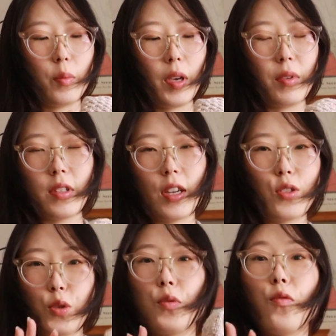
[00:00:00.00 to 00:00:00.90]
the baby is like
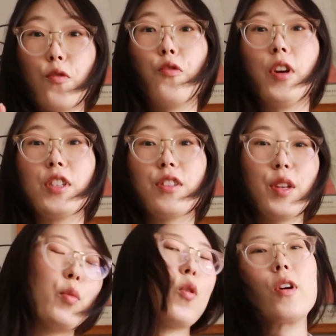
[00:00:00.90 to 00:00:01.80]
just
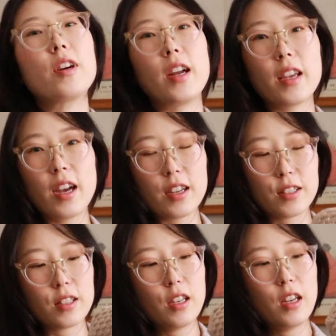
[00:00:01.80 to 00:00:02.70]
freshly born, I
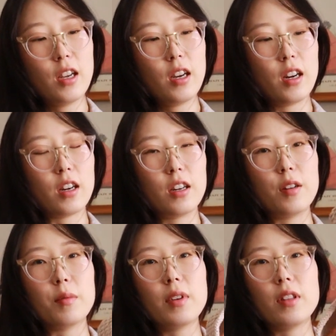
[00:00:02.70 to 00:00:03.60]
guess,
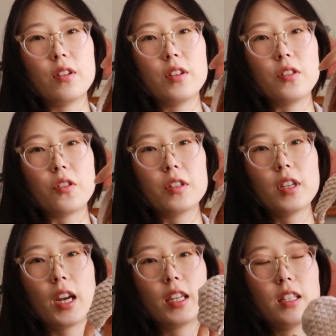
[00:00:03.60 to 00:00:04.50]
and they're in their
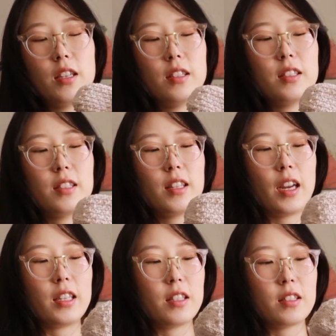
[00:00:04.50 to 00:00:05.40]
tiniest
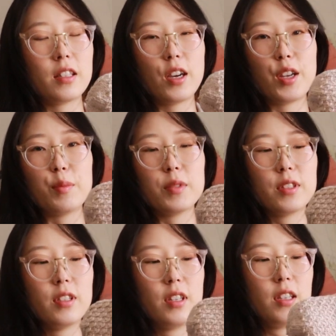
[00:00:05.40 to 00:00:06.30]

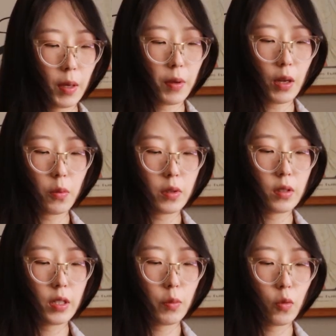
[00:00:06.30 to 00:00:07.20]
times. Maybe I
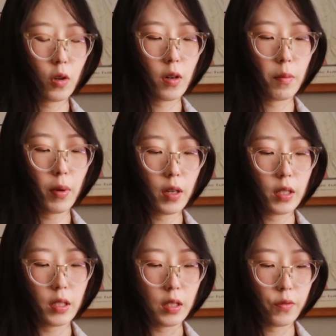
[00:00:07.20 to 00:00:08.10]
will knit more
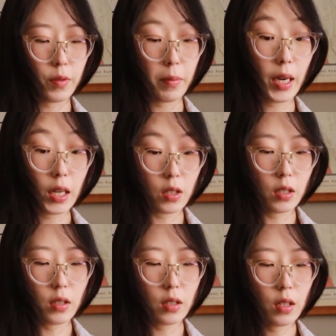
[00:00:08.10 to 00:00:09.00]
bonnets in different
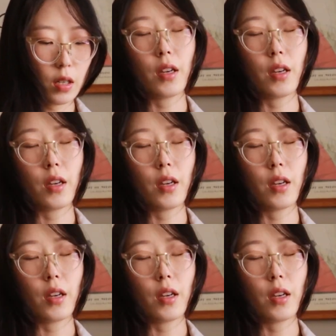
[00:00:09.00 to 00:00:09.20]
patterns.